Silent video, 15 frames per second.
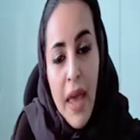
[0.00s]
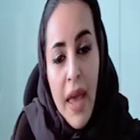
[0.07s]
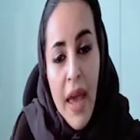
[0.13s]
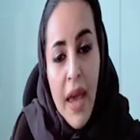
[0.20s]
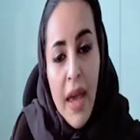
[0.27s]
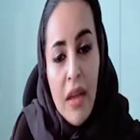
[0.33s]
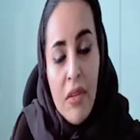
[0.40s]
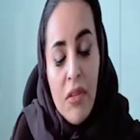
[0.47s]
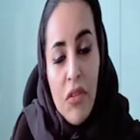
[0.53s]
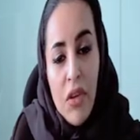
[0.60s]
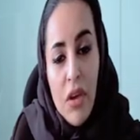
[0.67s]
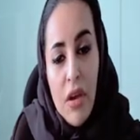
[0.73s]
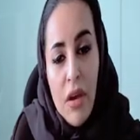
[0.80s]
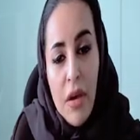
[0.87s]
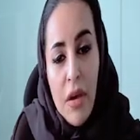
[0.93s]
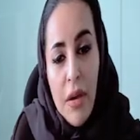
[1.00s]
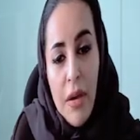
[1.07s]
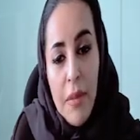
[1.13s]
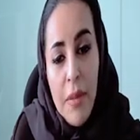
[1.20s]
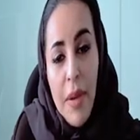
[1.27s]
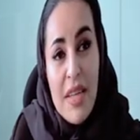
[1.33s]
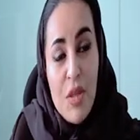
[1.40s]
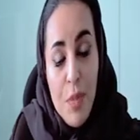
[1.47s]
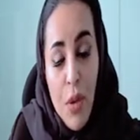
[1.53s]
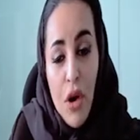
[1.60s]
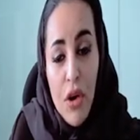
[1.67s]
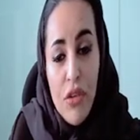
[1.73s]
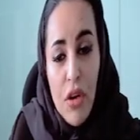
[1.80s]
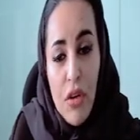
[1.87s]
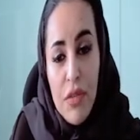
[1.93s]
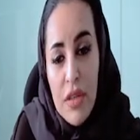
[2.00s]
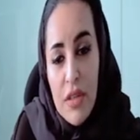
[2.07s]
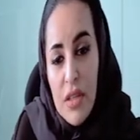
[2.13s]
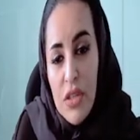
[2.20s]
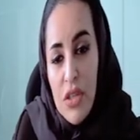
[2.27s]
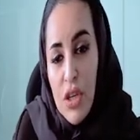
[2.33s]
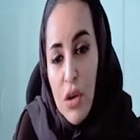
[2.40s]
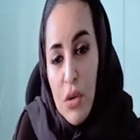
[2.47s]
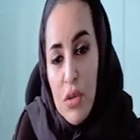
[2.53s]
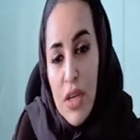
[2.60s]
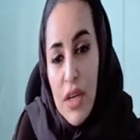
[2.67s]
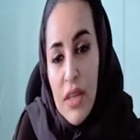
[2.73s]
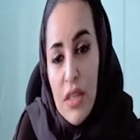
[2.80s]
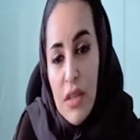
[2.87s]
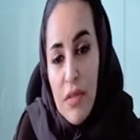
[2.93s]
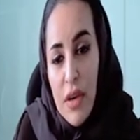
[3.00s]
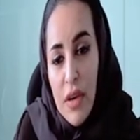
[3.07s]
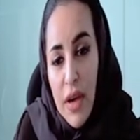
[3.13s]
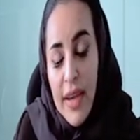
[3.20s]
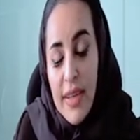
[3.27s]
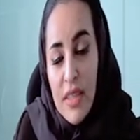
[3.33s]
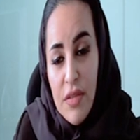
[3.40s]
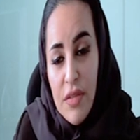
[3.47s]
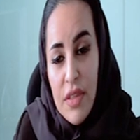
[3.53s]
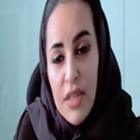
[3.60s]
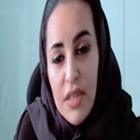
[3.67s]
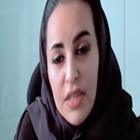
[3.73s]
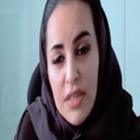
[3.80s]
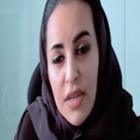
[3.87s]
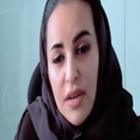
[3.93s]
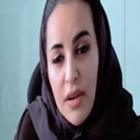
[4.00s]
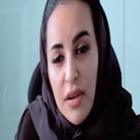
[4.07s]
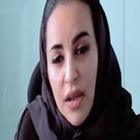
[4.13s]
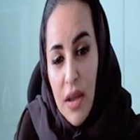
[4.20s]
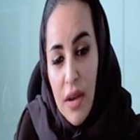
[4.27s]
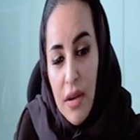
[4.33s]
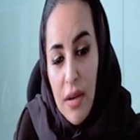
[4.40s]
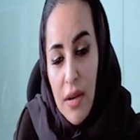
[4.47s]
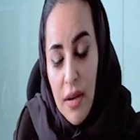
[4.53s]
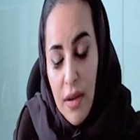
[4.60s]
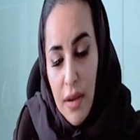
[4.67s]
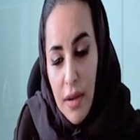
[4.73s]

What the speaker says: And as part of the DCO's activities in